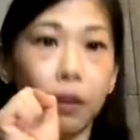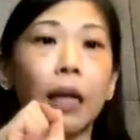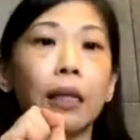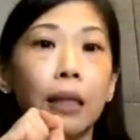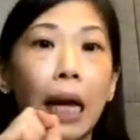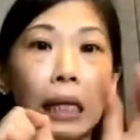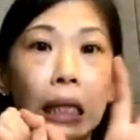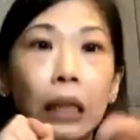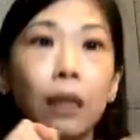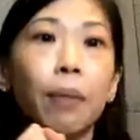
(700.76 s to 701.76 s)
and
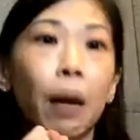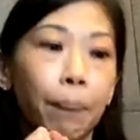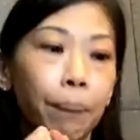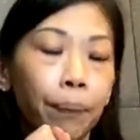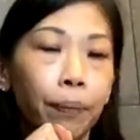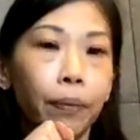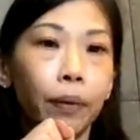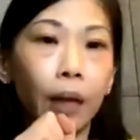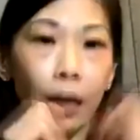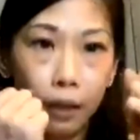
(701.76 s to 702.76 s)
eat them up
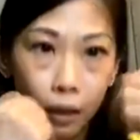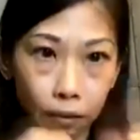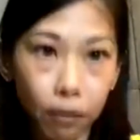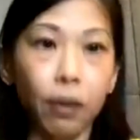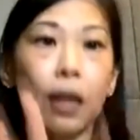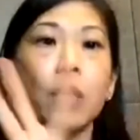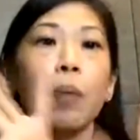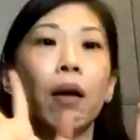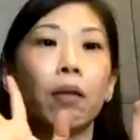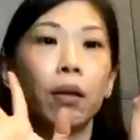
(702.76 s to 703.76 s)
and then
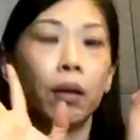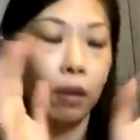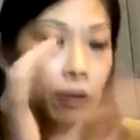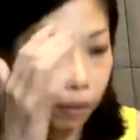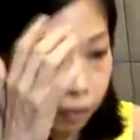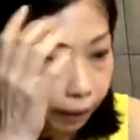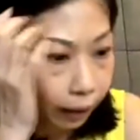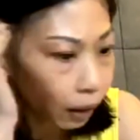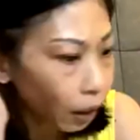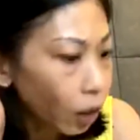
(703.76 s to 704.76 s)
expel.
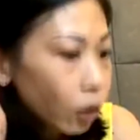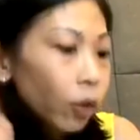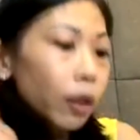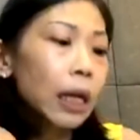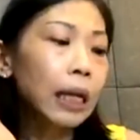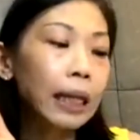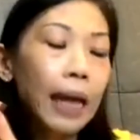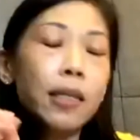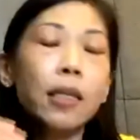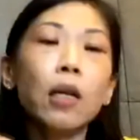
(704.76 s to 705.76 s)
Right? So
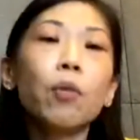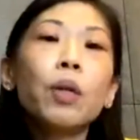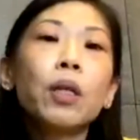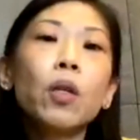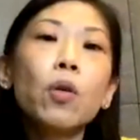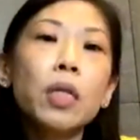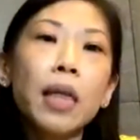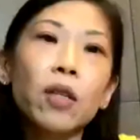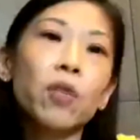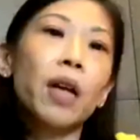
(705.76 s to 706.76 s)
next, it reduces
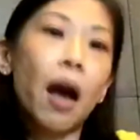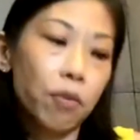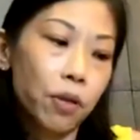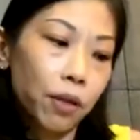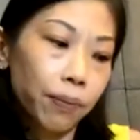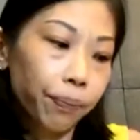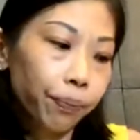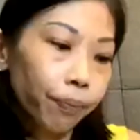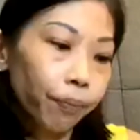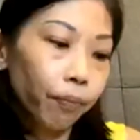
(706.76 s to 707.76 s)
gastric ulcer.
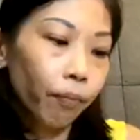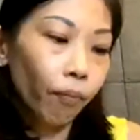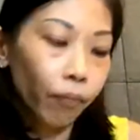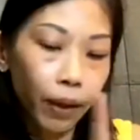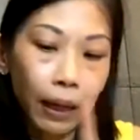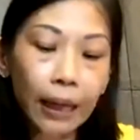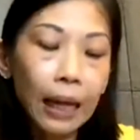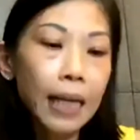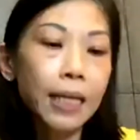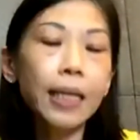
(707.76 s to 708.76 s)
And then
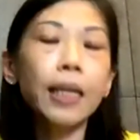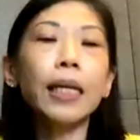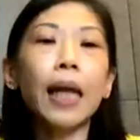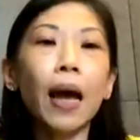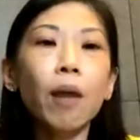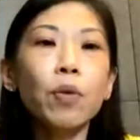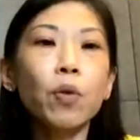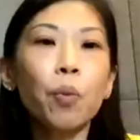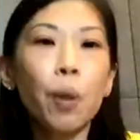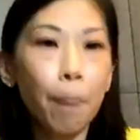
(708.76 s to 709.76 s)
lastly, it helps
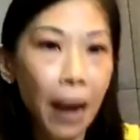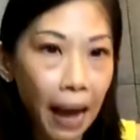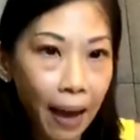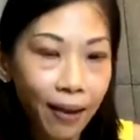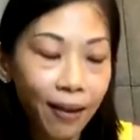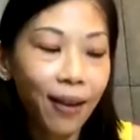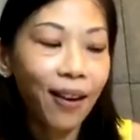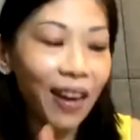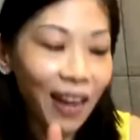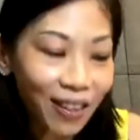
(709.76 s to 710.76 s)
to repair
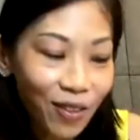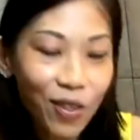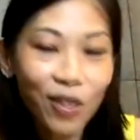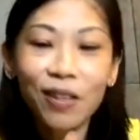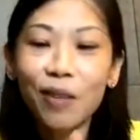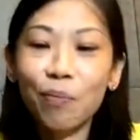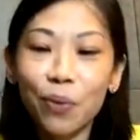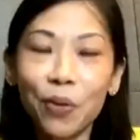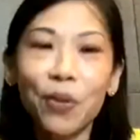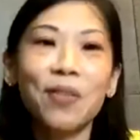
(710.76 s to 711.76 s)
insulin
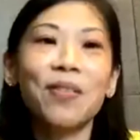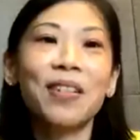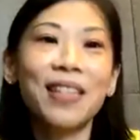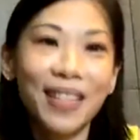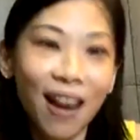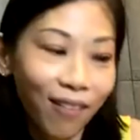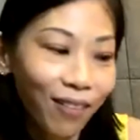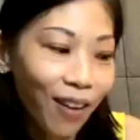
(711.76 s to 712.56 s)
producing cell